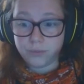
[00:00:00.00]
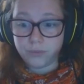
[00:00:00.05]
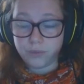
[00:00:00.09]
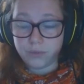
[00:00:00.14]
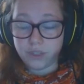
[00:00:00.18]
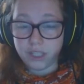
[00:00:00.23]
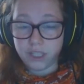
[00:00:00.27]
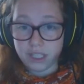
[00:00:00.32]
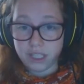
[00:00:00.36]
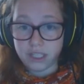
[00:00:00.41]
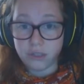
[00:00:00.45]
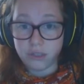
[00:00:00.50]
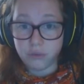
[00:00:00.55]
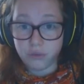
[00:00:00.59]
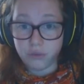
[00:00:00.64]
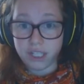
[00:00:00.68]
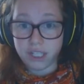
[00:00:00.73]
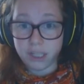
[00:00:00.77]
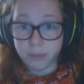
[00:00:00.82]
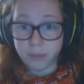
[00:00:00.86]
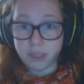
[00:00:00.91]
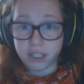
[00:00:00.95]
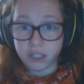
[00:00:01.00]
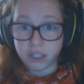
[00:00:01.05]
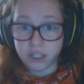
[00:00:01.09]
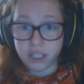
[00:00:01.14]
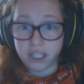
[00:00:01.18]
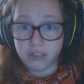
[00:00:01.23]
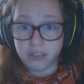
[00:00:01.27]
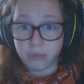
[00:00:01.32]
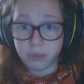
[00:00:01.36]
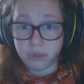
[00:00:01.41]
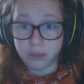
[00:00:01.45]
it's a really big
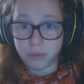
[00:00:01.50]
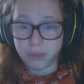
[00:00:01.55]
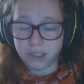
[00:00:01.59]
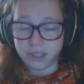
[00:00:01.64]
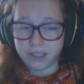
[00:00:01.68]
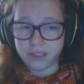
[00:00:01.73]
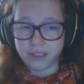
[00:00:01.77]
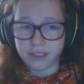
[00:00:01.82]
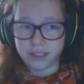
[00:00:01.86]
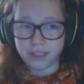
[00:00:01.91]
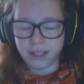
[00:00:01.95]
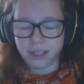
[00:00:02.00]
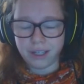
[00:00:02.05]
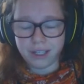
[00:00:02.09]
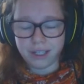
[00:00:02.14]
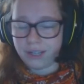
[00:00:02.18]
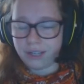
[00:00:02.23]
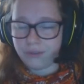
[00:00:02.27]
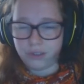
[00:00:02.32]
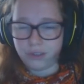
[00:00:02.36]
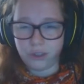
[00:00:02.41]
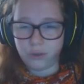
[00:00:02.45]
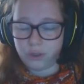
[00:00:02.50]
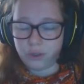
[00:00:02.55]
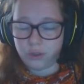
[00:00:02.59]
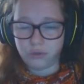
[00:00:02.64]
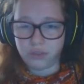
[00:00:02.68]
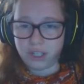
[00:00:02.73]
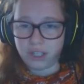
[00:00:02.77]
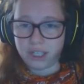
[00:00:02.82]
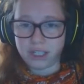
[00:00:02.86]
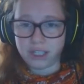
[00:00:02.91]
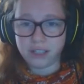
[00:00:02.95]
achievement because I never used to
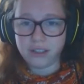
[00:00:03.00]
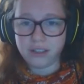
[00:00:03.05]
read.